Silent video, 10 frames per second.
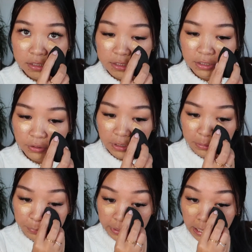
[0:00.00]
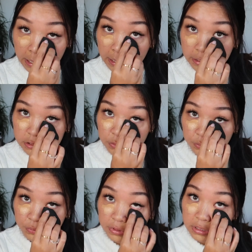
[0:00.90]
So in black, I just
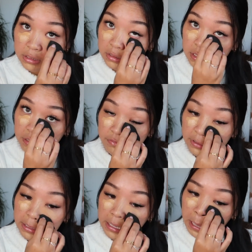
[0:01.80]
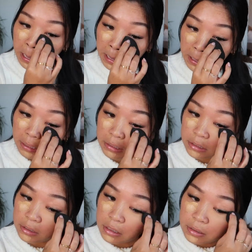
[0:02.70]
really love it. And